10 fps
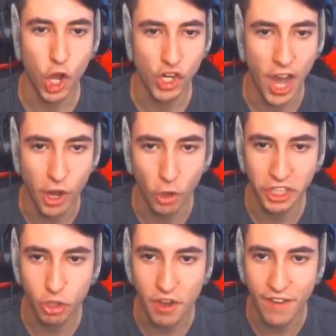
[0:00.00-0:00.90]
Oh, God.
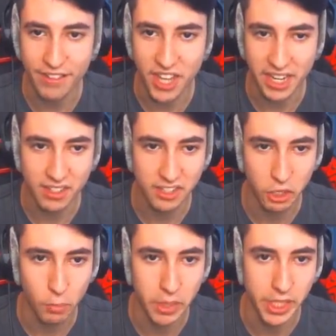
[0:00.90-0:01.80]
Only 35 seconds
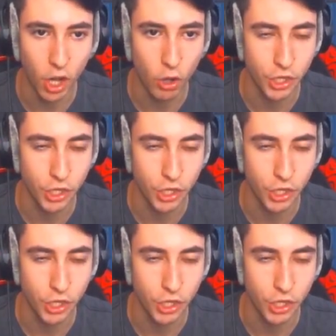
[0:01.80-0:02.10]
until me. Oh,